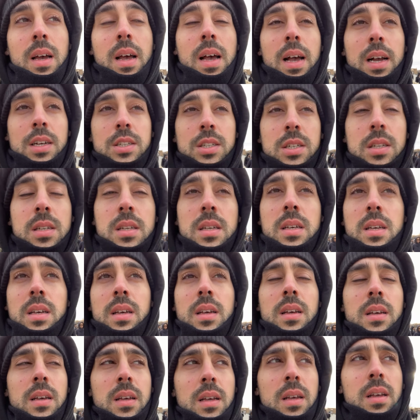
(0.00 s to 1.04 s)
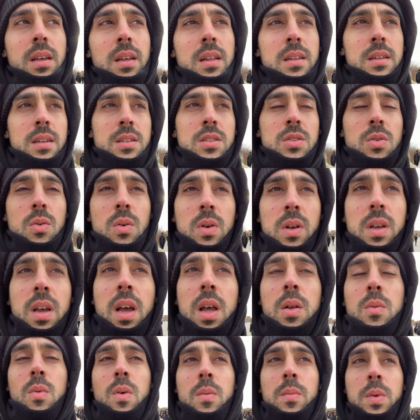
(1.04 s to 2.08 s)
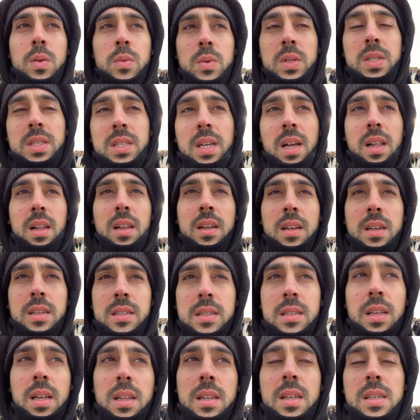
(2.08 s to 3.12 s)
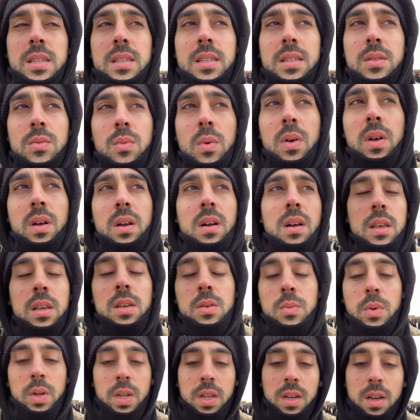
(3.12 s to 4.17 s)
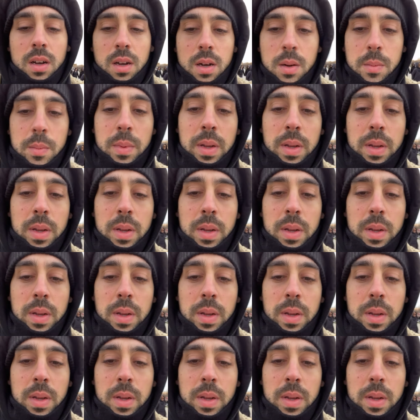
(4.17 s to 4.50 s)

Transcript: actually, the tour guide woman was telling us that this is where you would come